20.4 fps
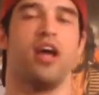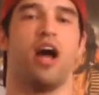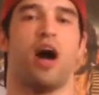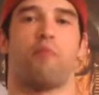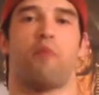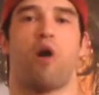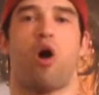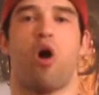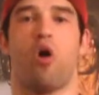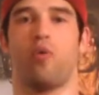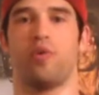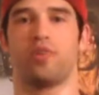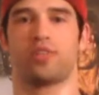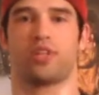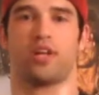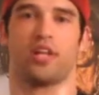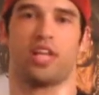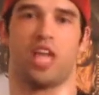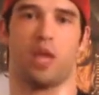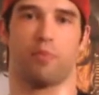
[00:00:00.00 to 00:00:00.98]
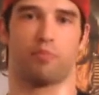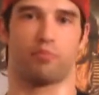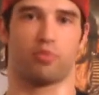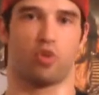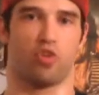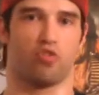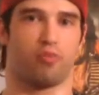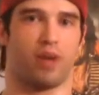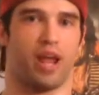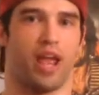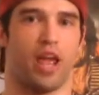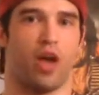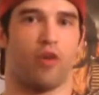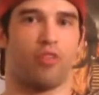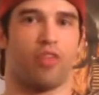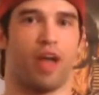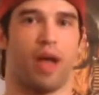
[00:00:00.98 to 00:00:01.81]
I'm always going to keep improving my health.